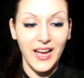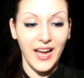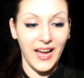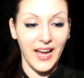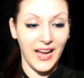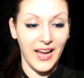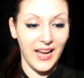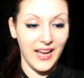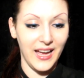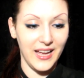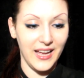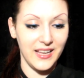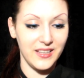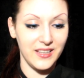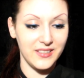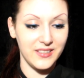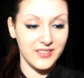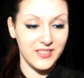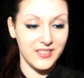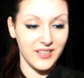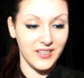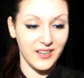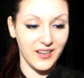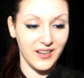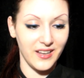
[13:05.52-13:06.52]

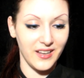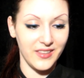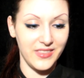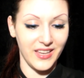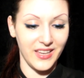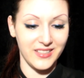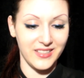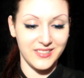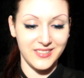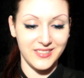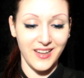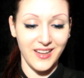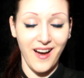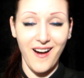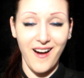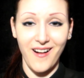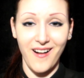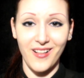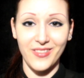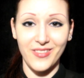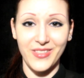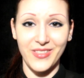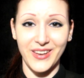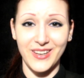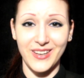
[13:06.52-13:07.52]
And that's
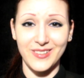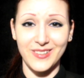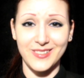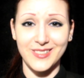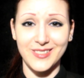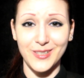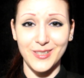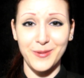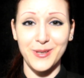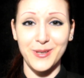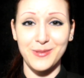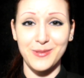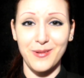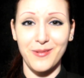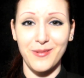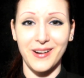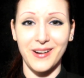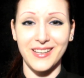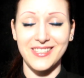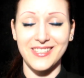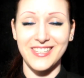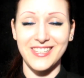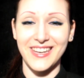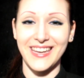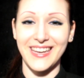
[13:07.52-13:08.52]
all. Thank you so much for
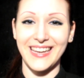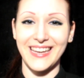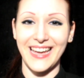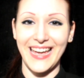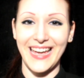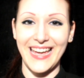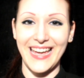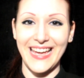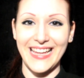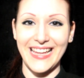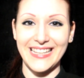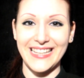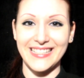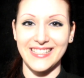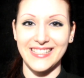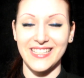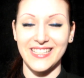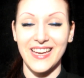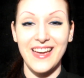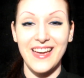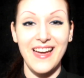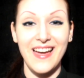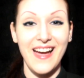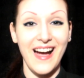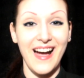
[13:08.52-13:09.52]
watching, and
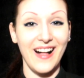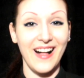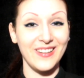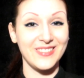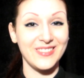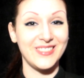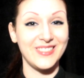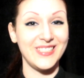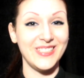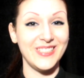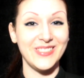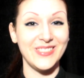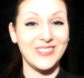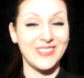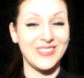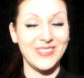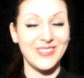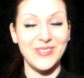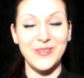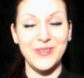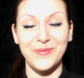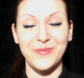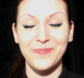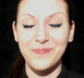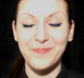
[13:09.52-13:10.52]
I'll see you
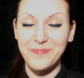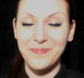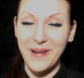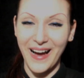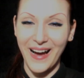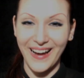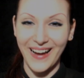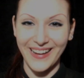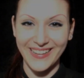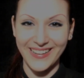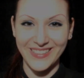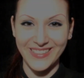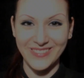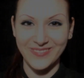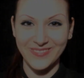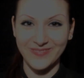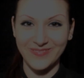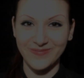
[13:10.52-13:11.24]
soon. Bye.